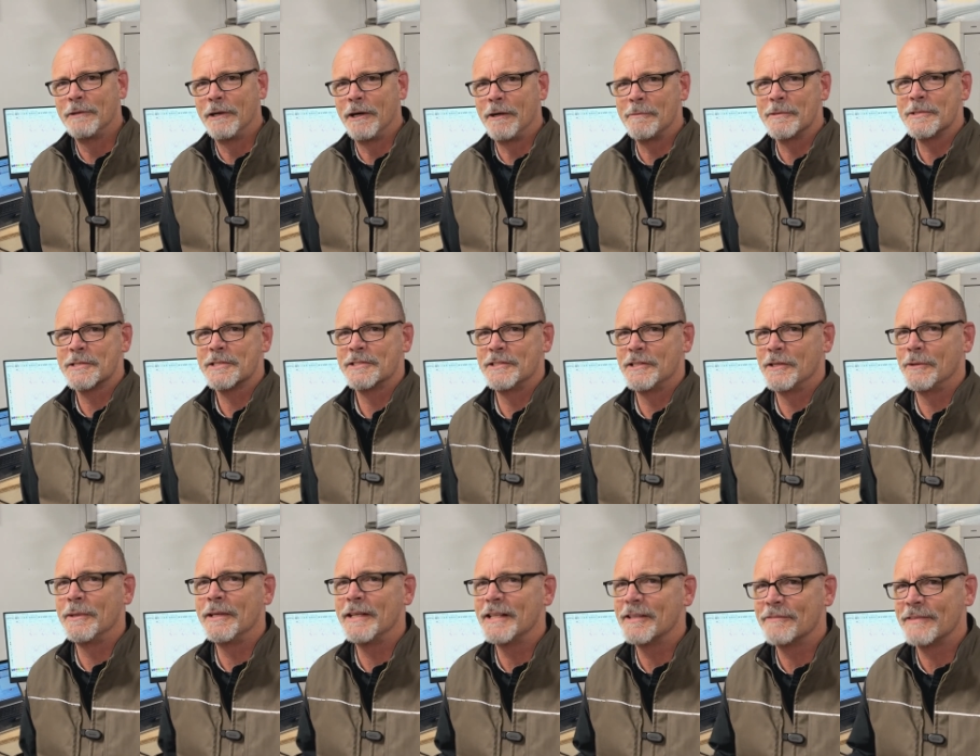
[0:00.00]
almost
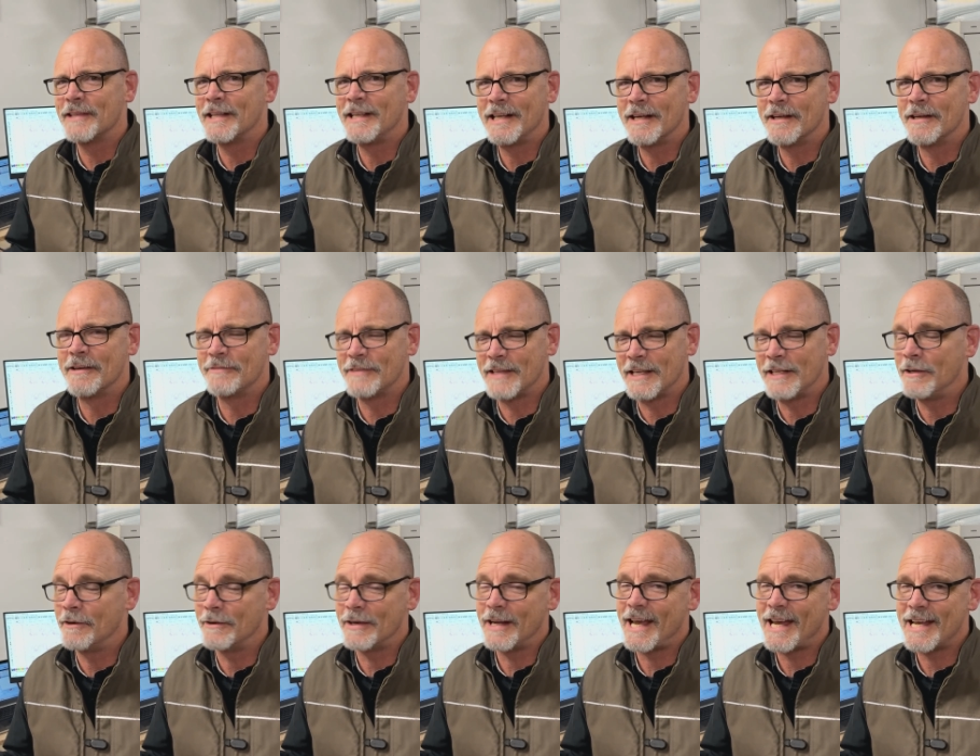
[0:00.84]
do it. If they
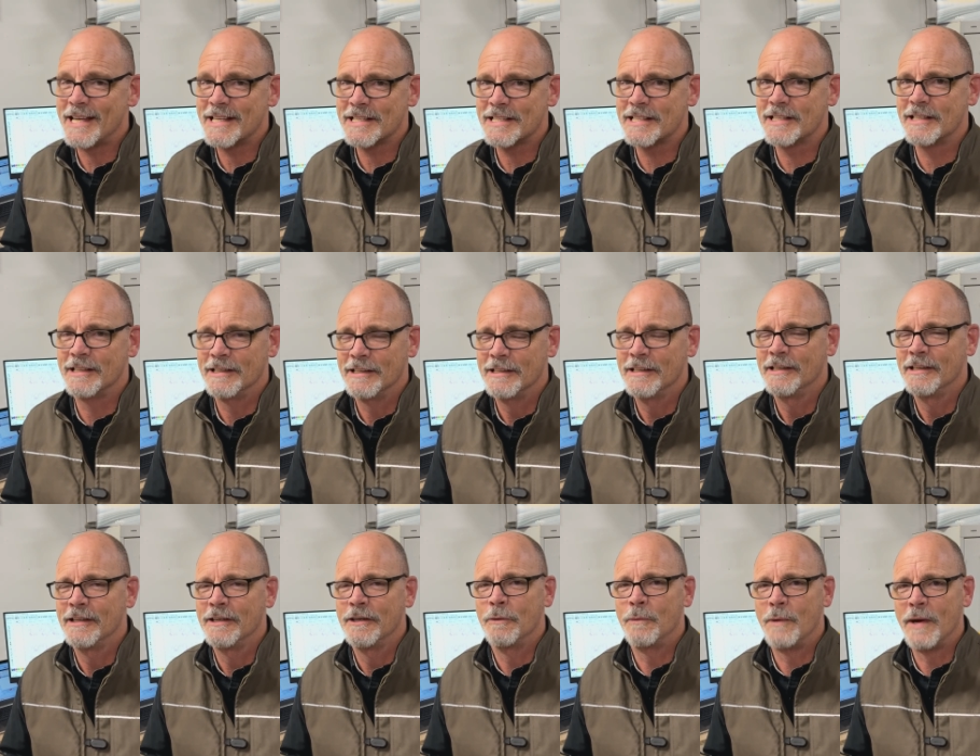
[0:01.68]
don't ask
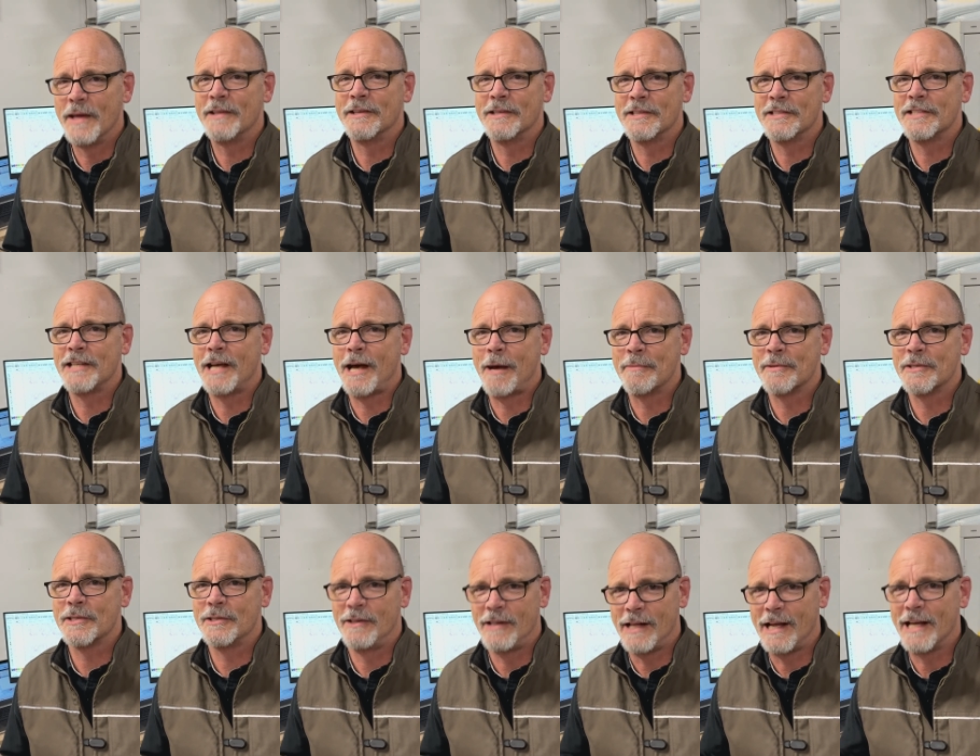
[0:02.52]
whether it's
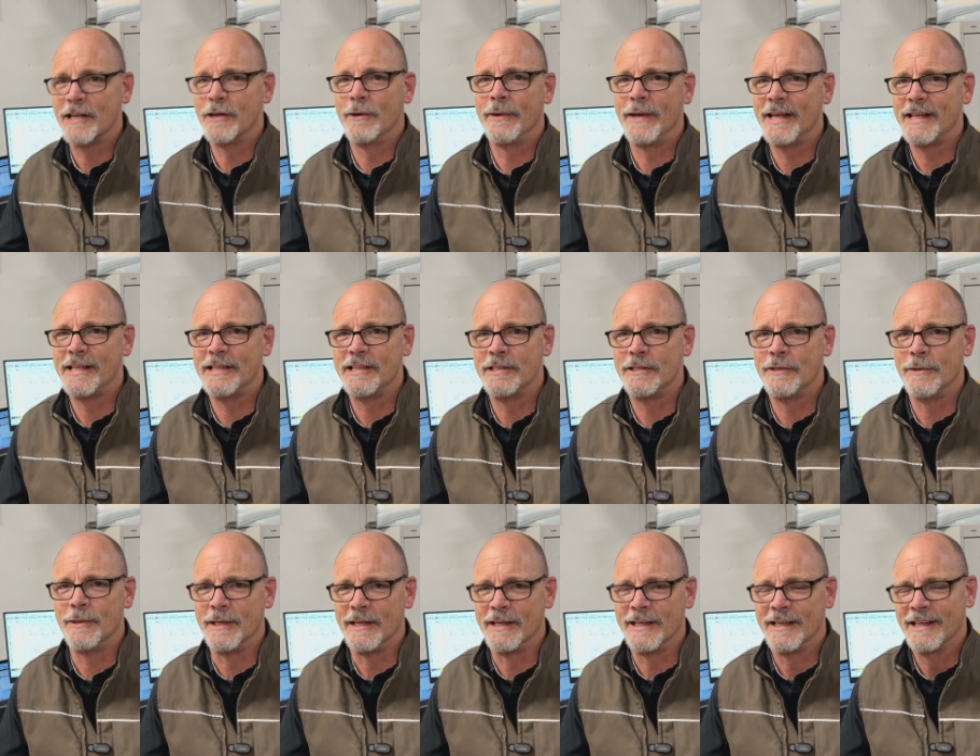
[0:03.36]
optional, I go ahead and
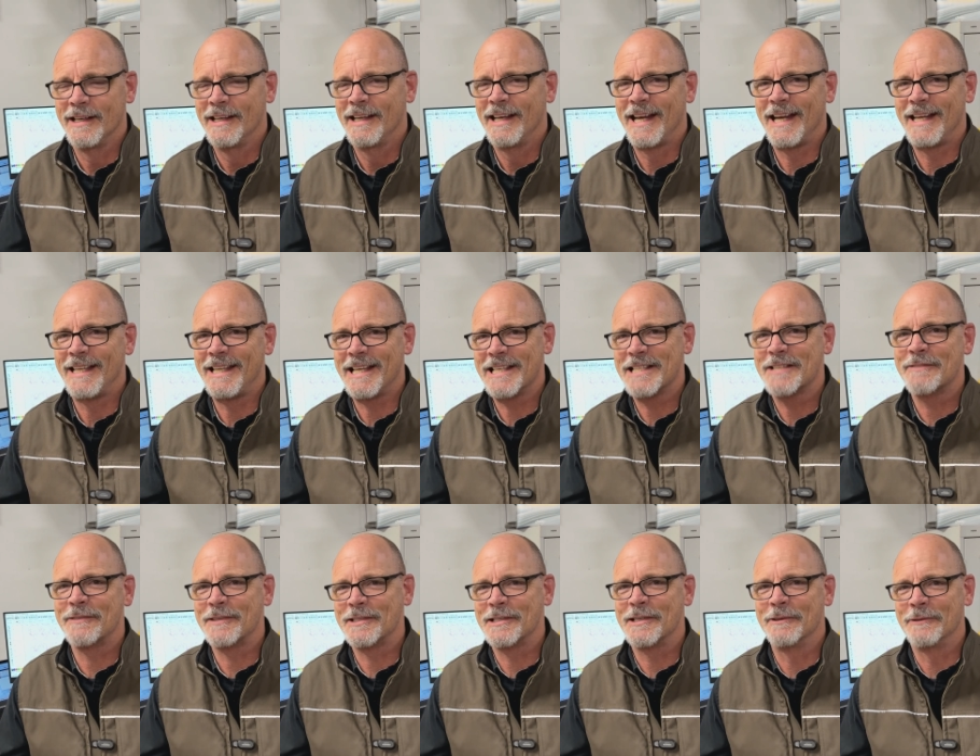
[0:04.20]
do it. And that's
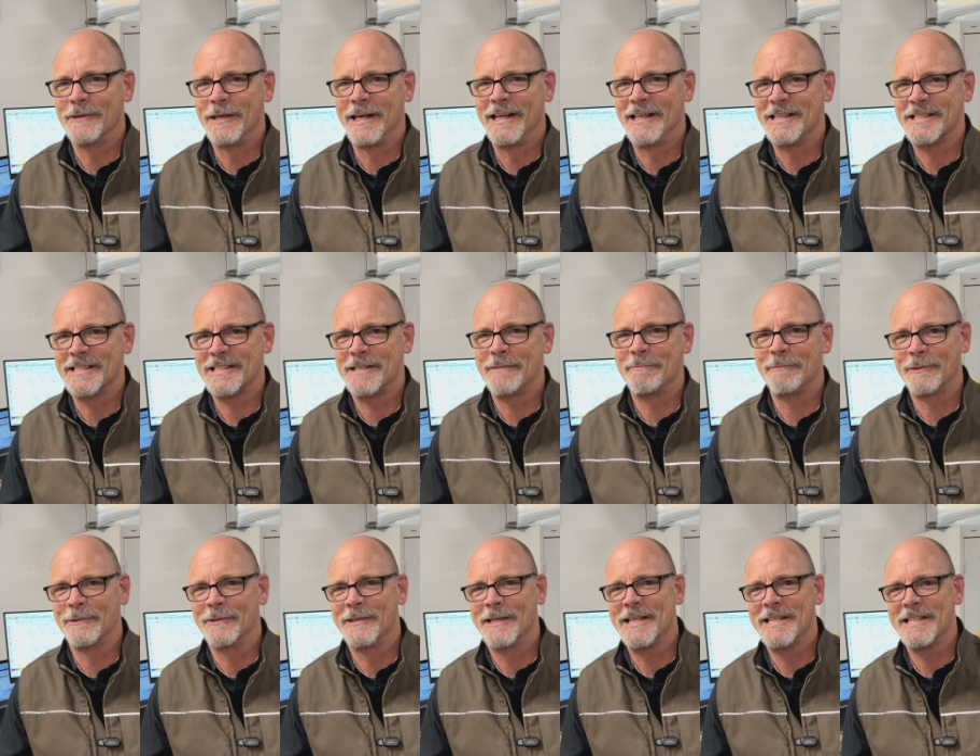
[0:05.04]
for a
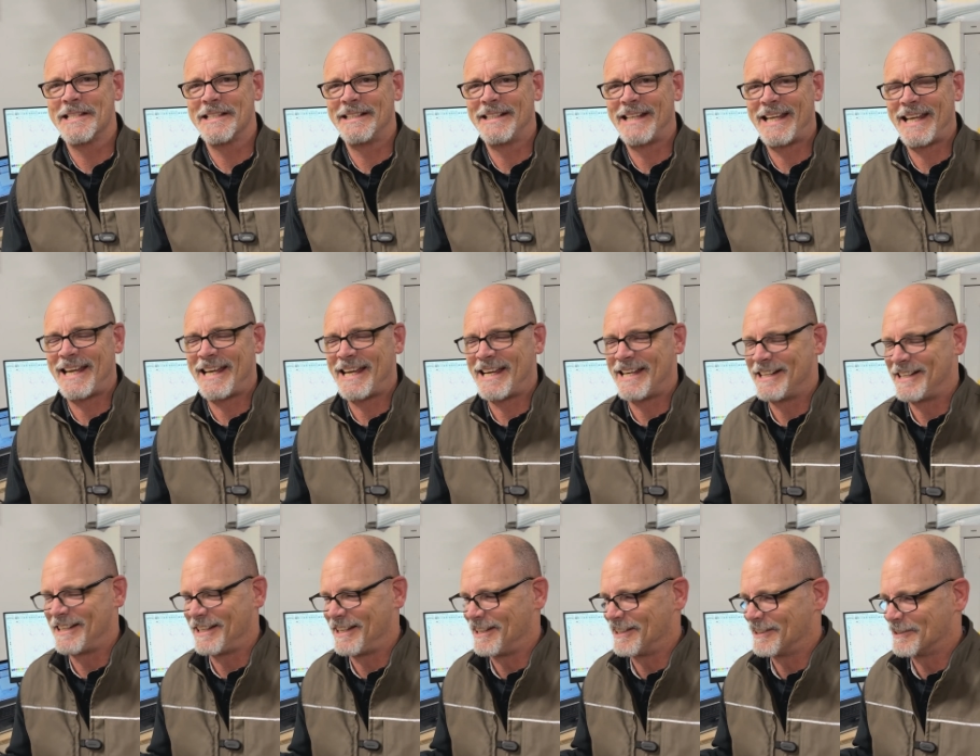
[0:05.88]
simple reason,
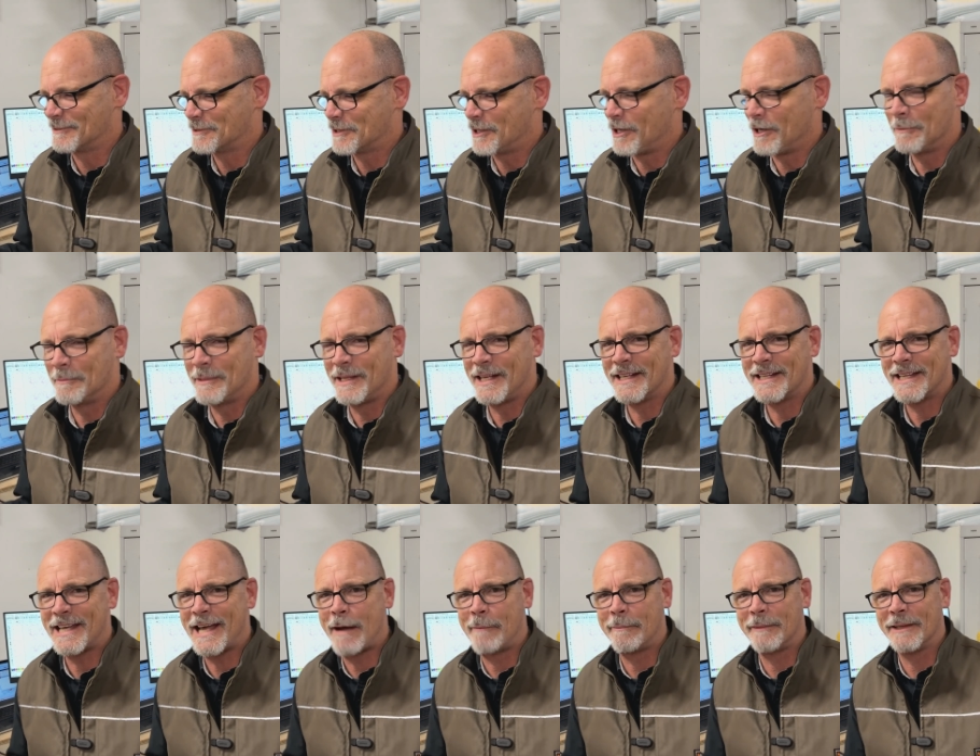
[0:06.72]
and call me a
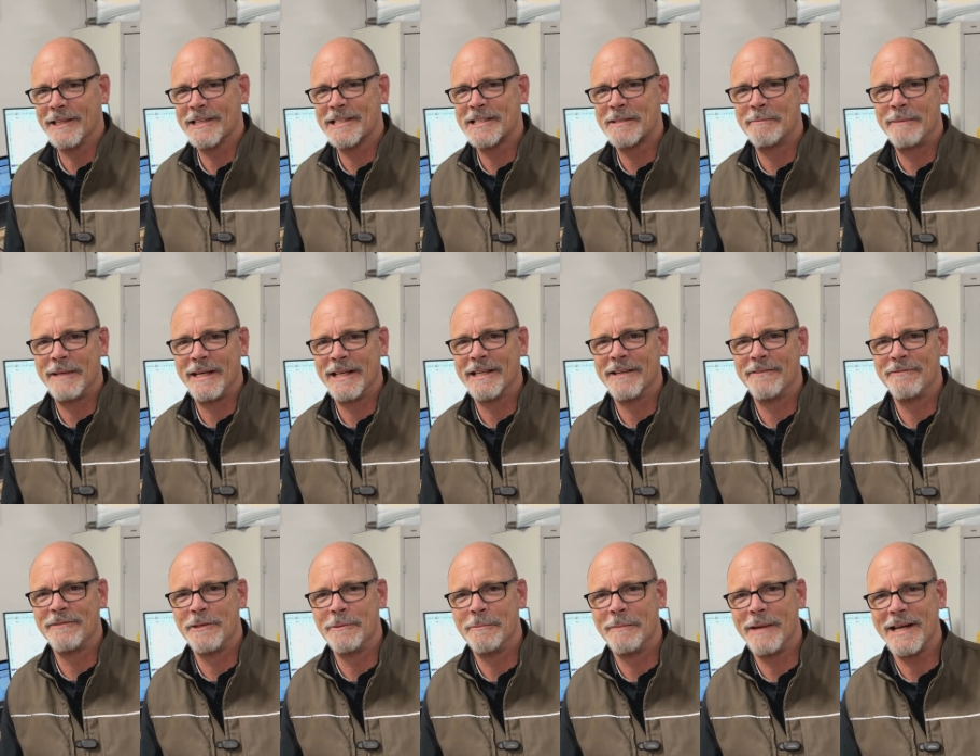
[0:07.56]
capitalist pig
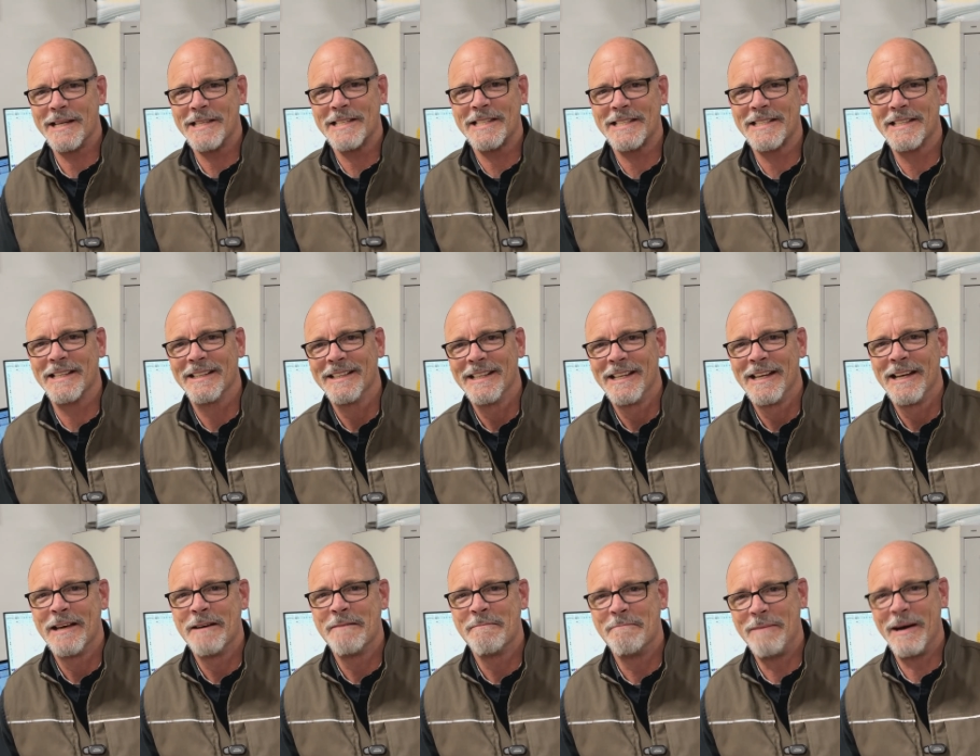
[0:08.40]
if you must.
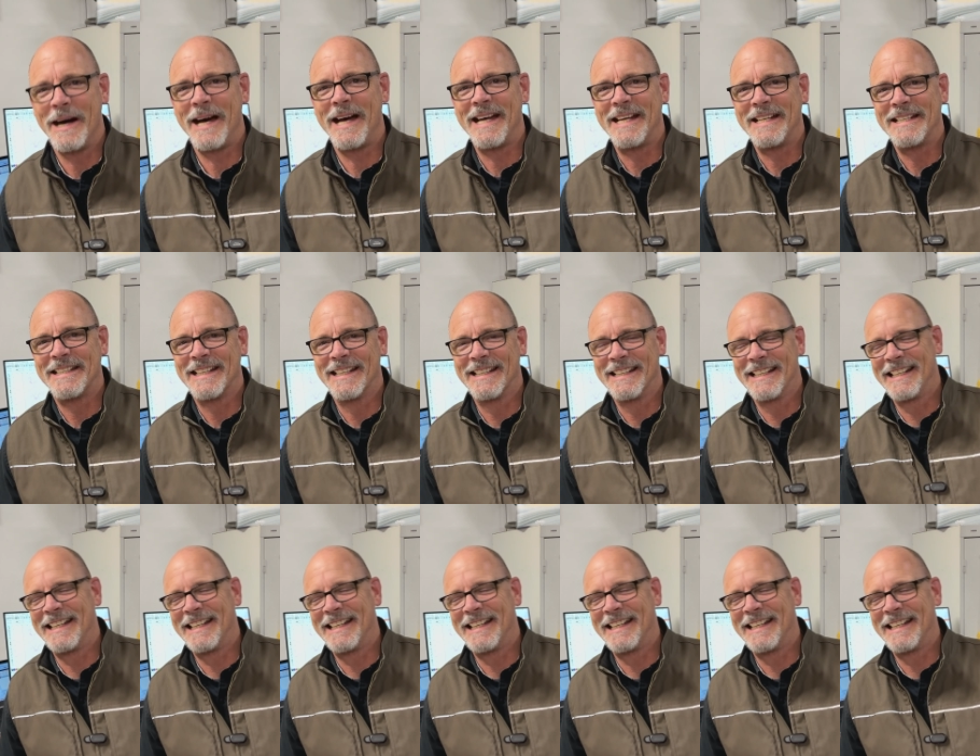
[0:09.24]
But